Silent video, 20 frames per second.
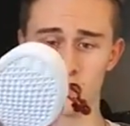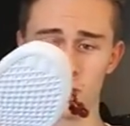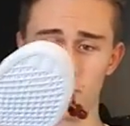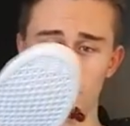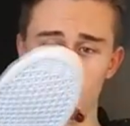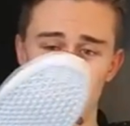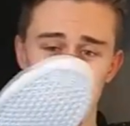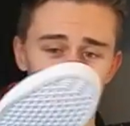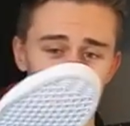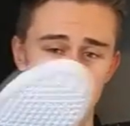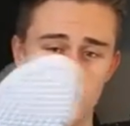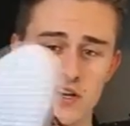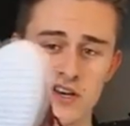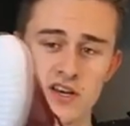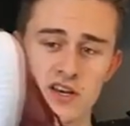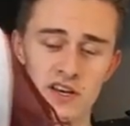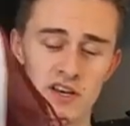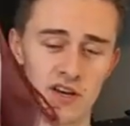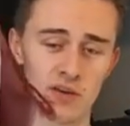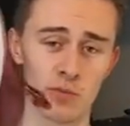comfy.
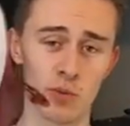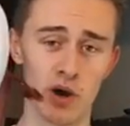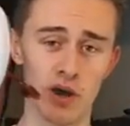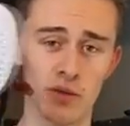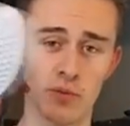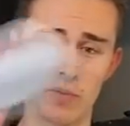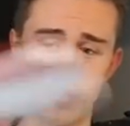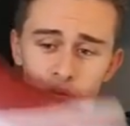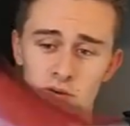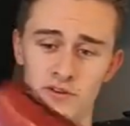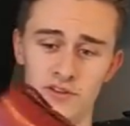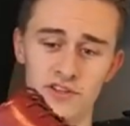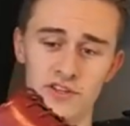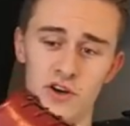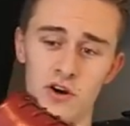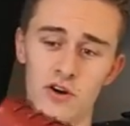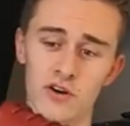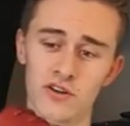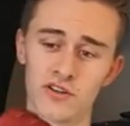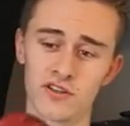You can wear them without
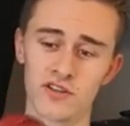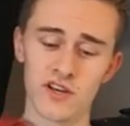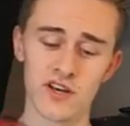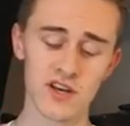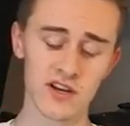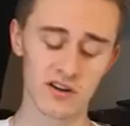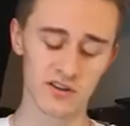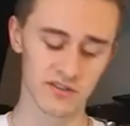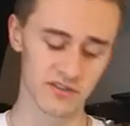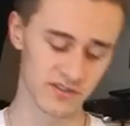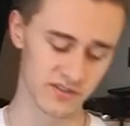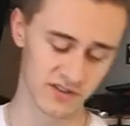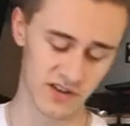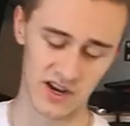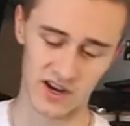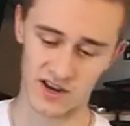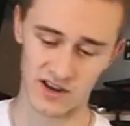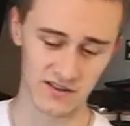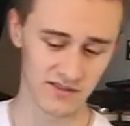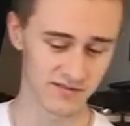socks. There's
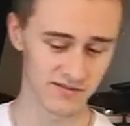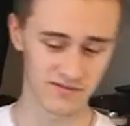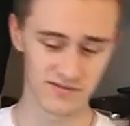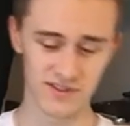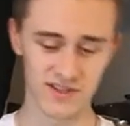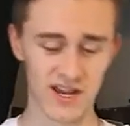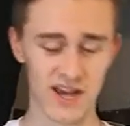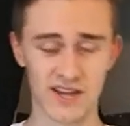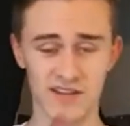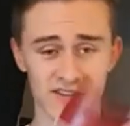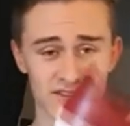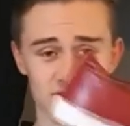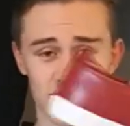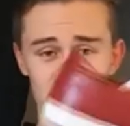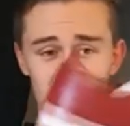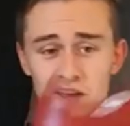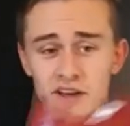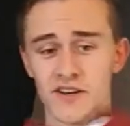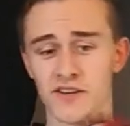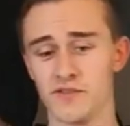yet to
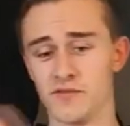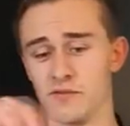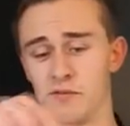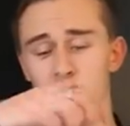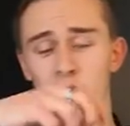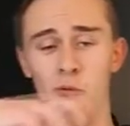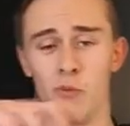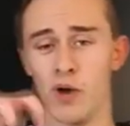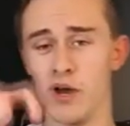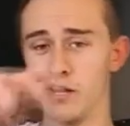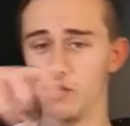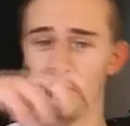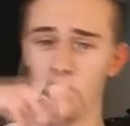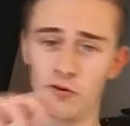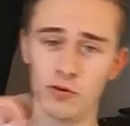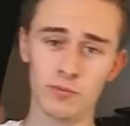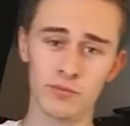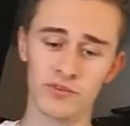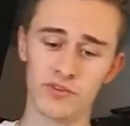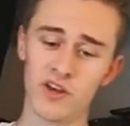find a spot where it
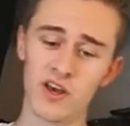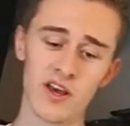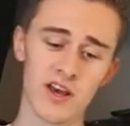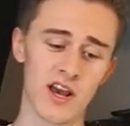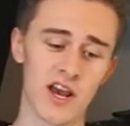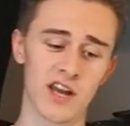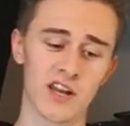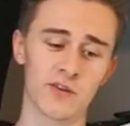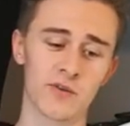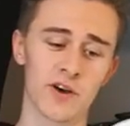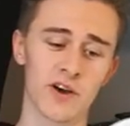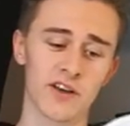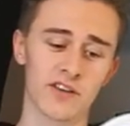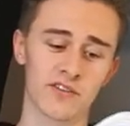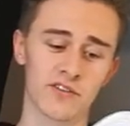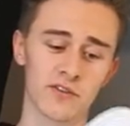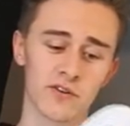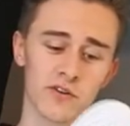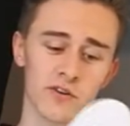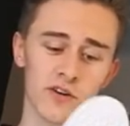rubs anywhere,
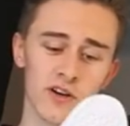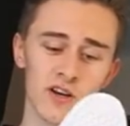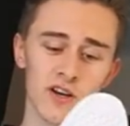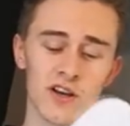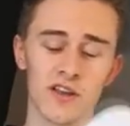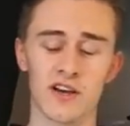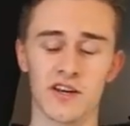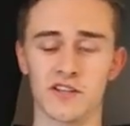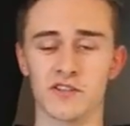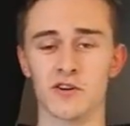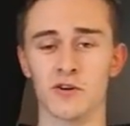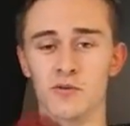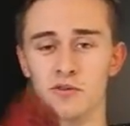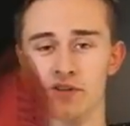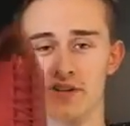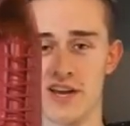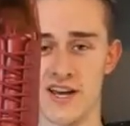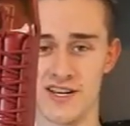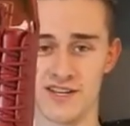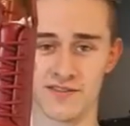so that's always
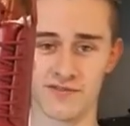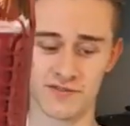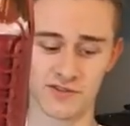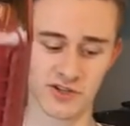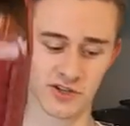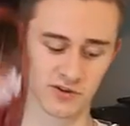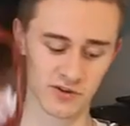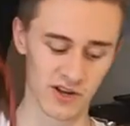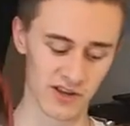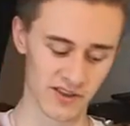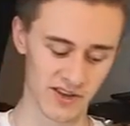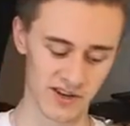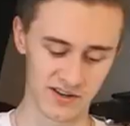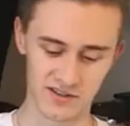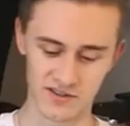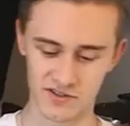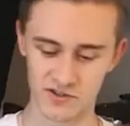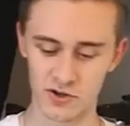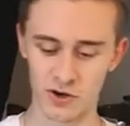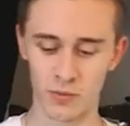nice for a shoe like that,
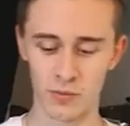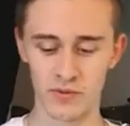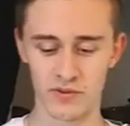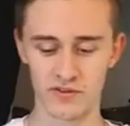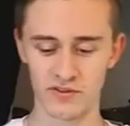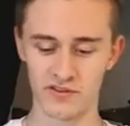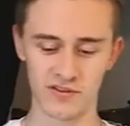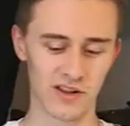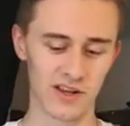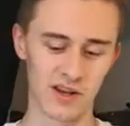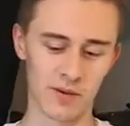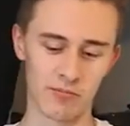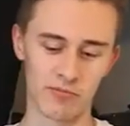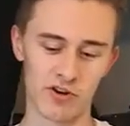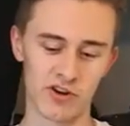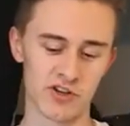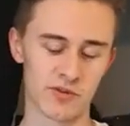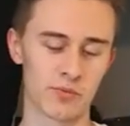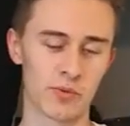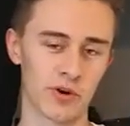because normally there's like a
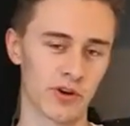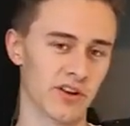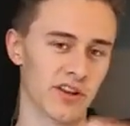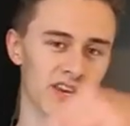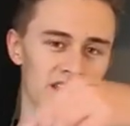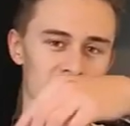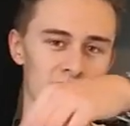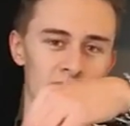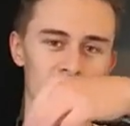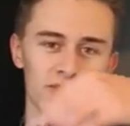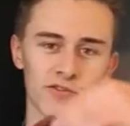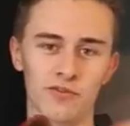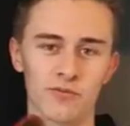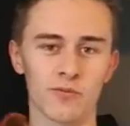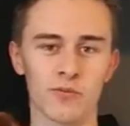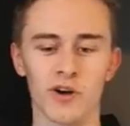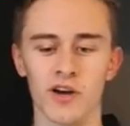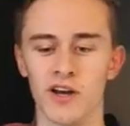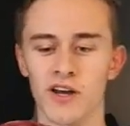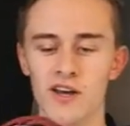pressure point here or
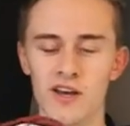somewhere.